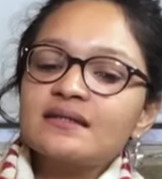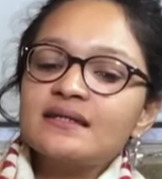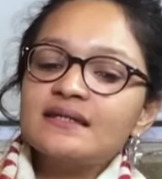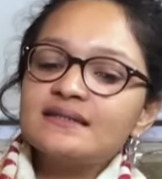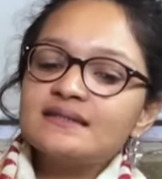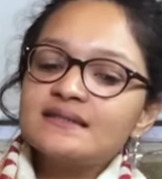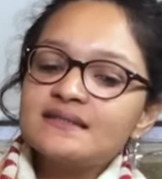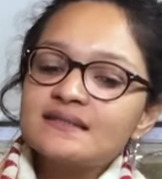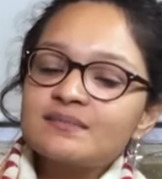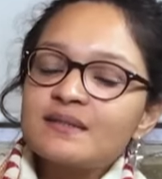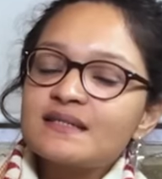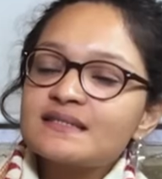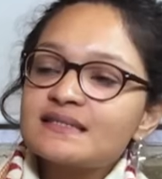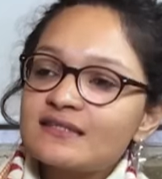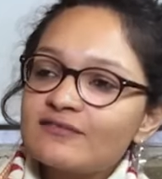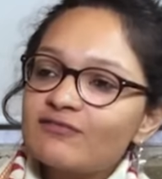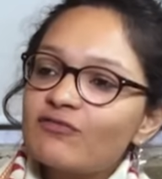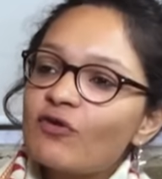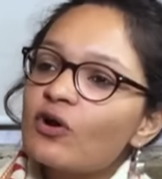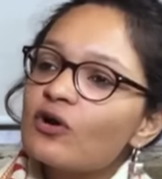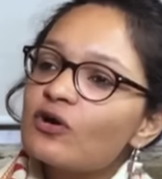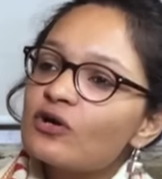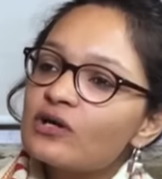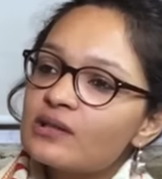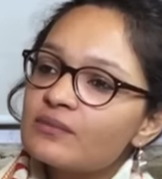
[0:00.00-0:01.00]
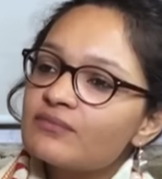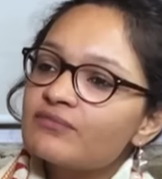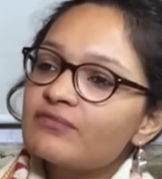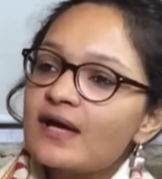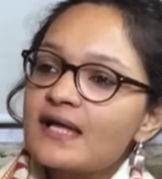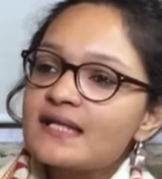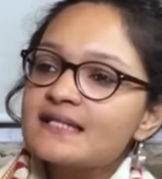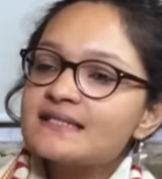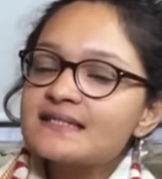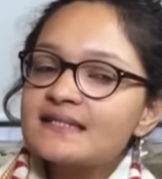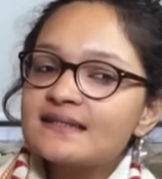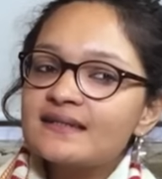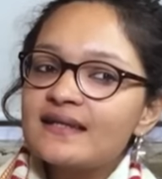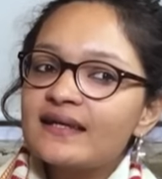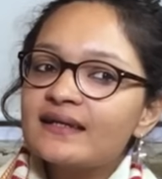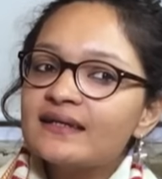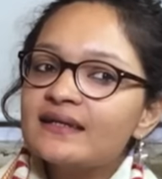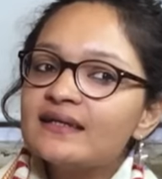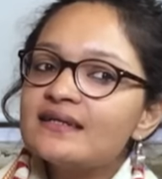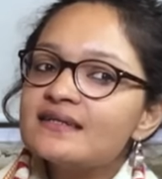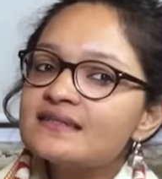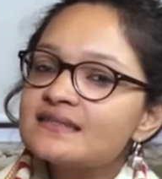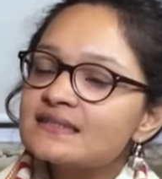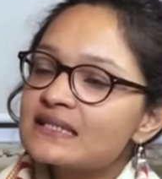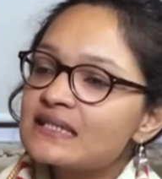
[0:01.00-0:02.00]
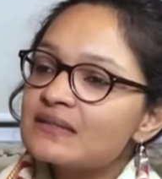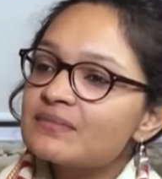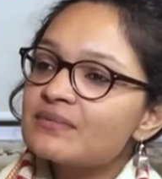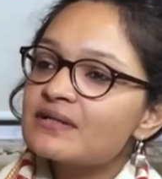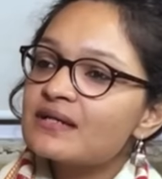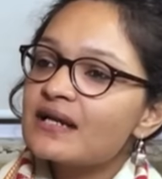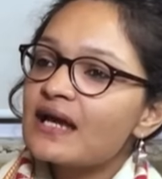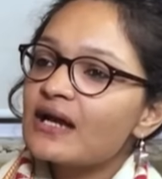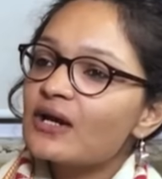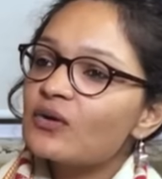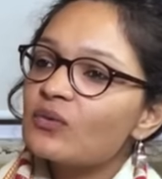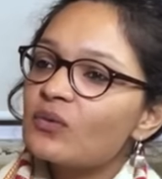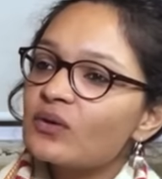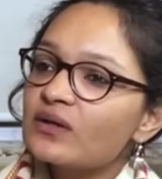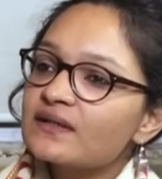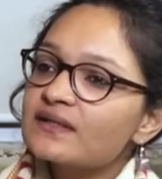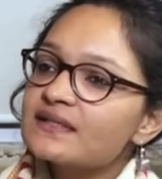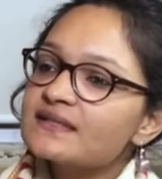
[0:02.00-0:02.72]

he just must have followed him once, and then he doesn't keep a track of what